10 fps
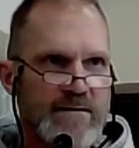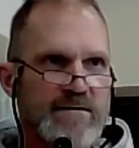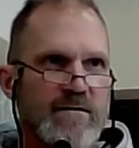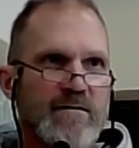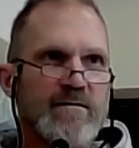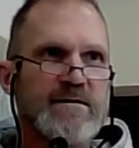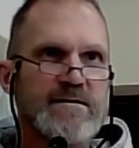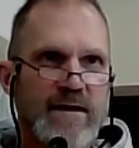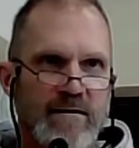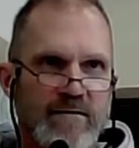and all the
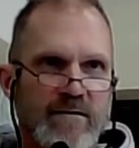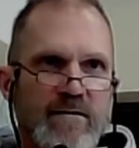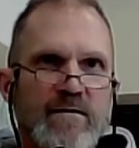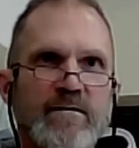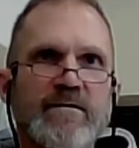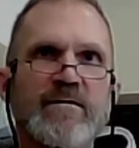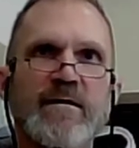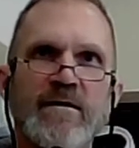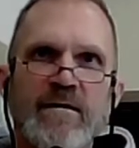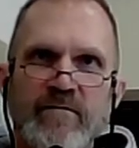sound and all the
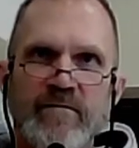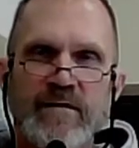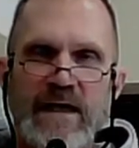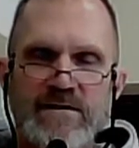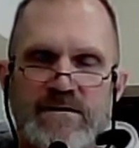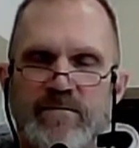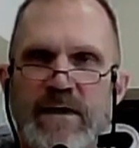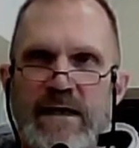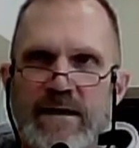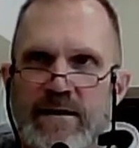flash and
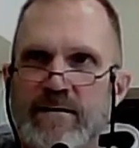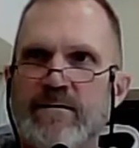bang,